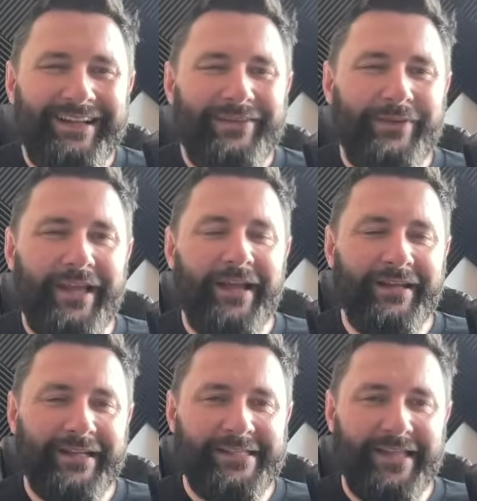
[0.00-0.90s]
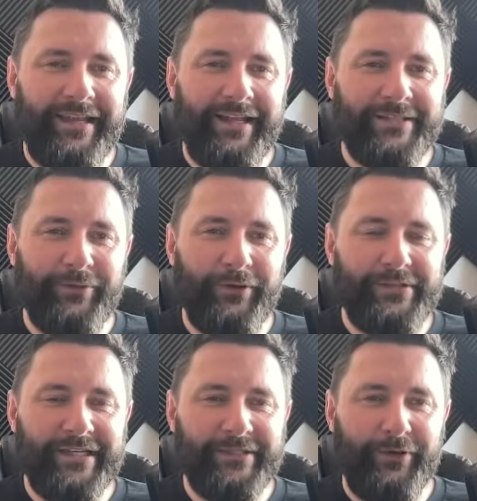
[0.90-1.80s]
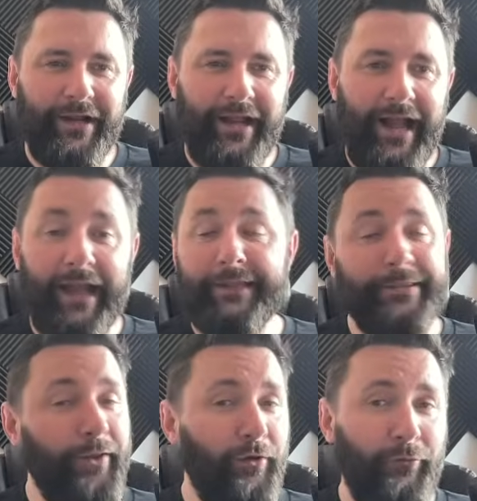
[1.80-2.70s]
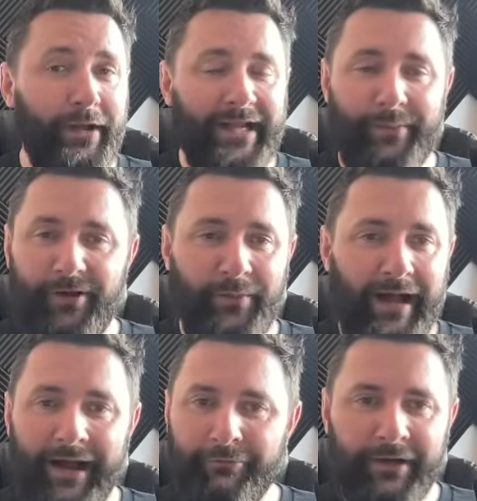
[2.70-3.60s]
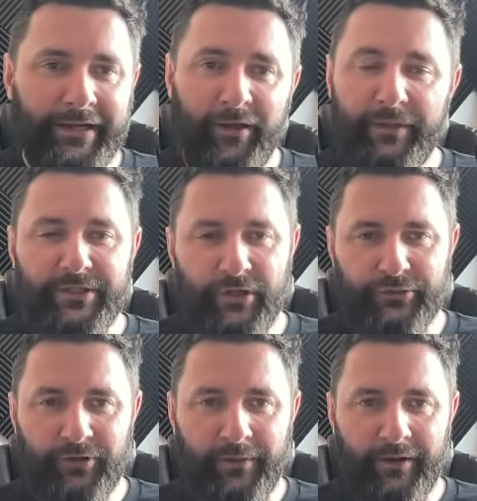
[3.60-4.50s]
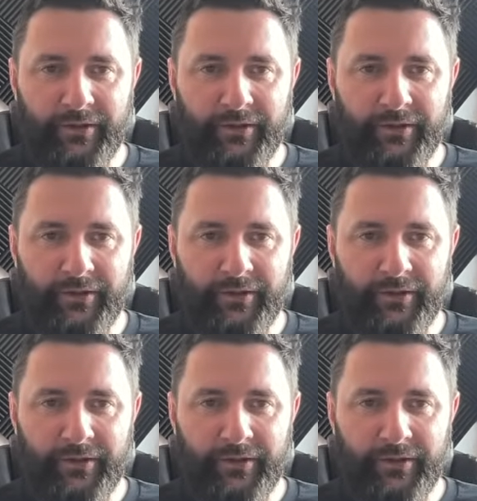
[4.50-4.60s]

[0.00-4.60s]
but yeah, it's one of those things where I love where Capcom are at right now. Me and Josh talk about it on the